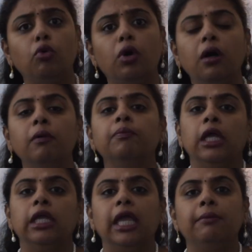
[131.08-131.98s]
poor
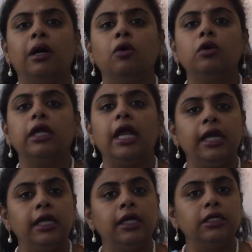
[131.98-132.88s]
came out,
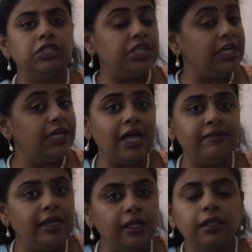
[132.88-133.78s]
and she didn't
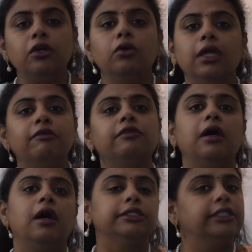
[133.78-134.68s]
have anything to give
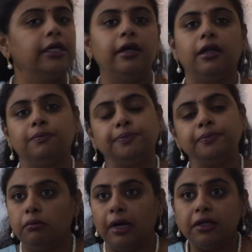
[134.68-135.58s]
Sankara.
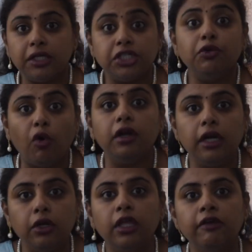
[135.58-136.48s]
But she
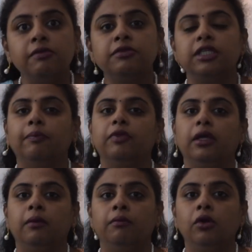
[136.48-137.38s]
wanted to give him
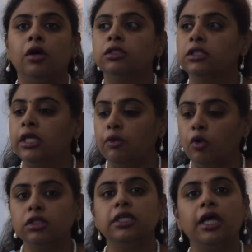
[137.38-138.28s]
something because he
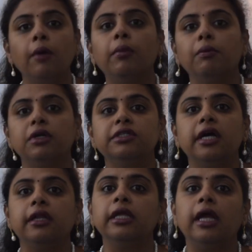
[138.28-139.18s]
was a young
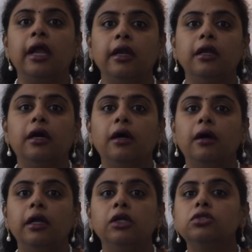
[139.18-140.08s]
brahmachari, and
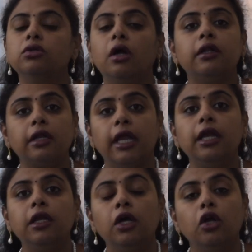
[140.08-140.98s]
it was not
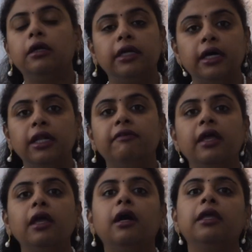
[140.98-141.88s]
right to turn
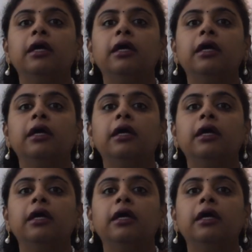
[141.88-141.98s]
away a